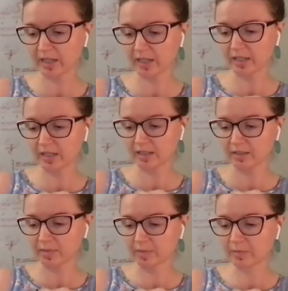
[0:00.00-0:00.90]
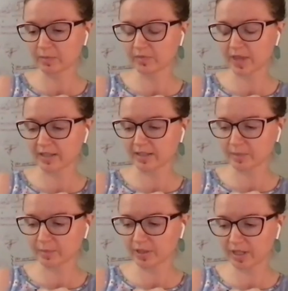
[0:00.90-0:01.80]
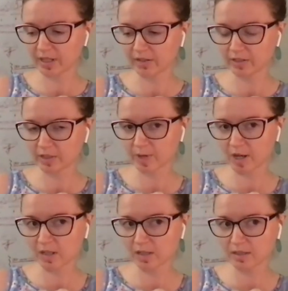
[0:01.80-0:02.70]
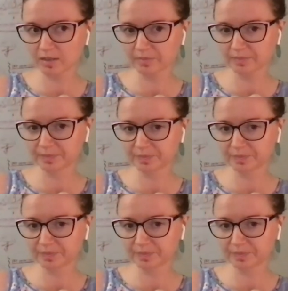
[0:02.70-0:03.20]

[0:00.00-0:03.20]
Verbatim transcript: might kick in some of that sympathetic response.